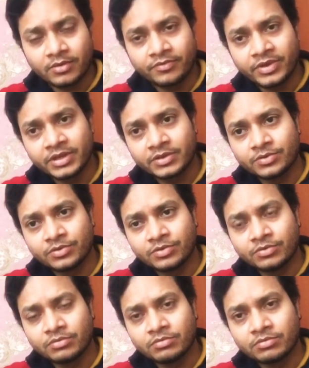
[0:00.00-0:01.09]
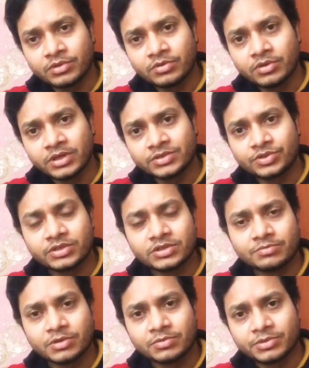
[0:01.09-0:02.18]
way to, education
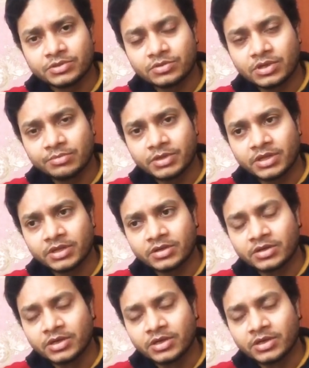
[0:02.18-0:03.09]
purpose to come here.